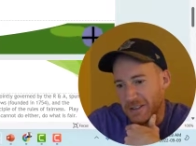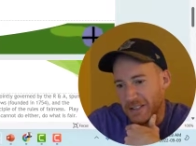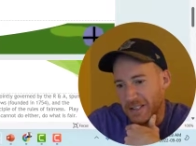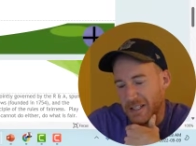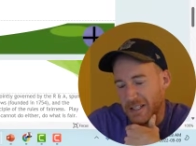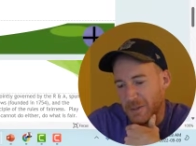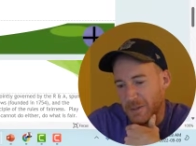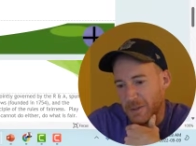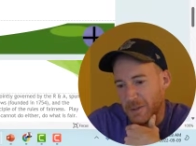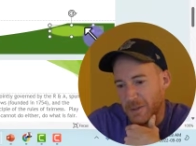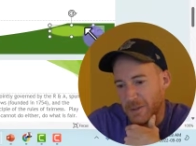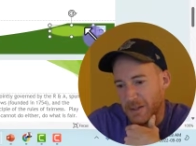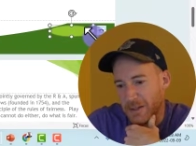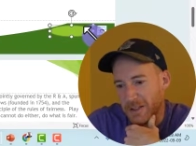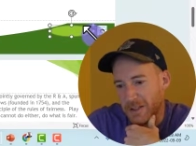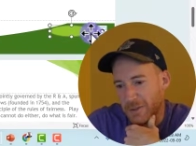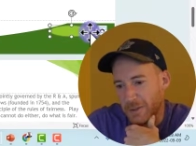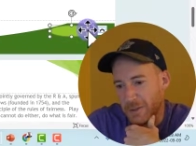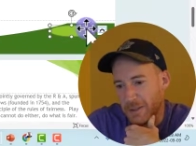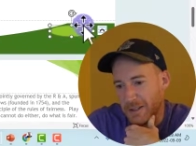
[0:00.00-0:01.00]
again, I'm going
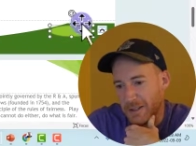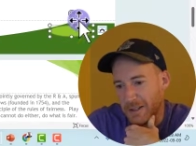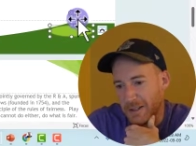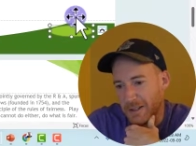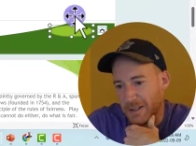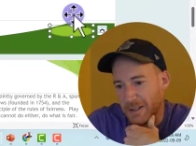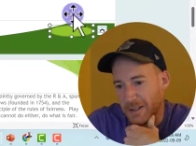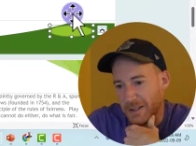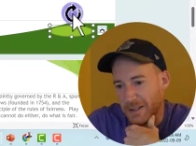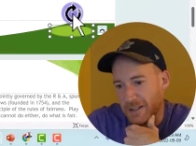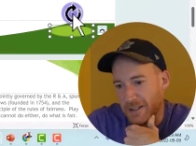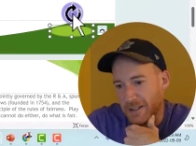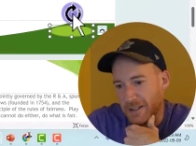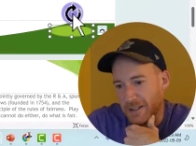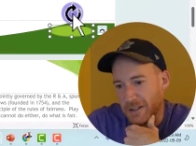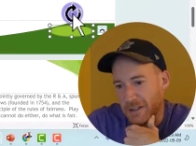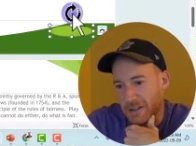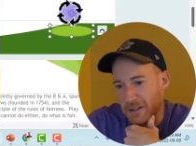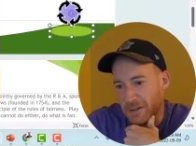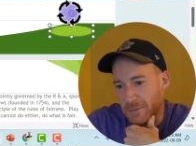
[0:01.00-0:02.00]
on, but
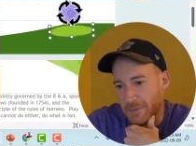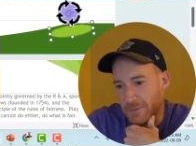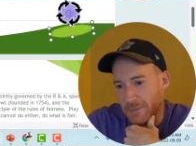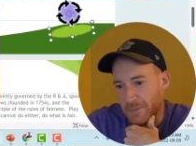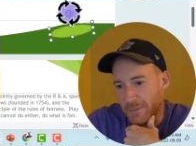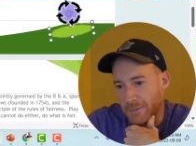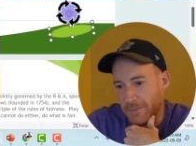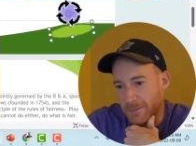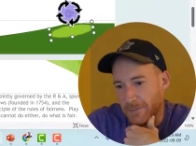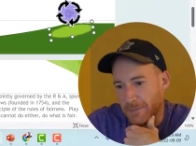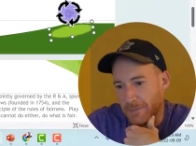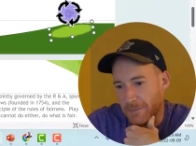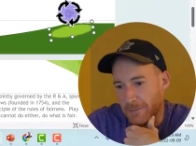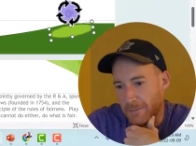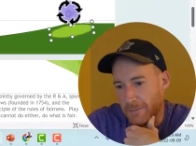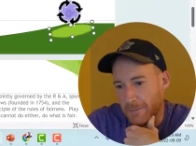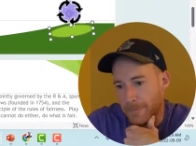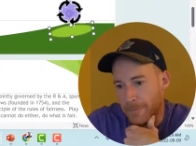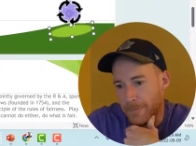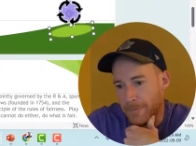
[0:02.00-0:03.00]

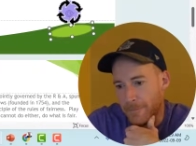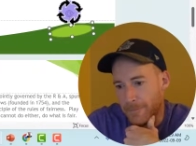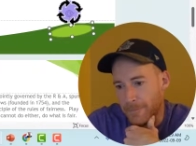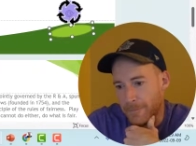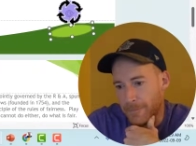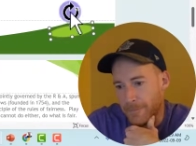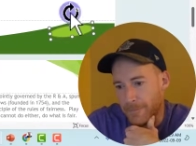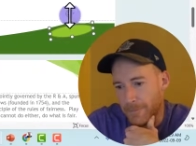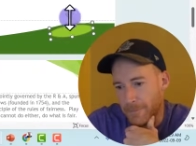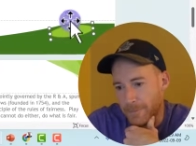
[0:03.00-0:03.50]
um,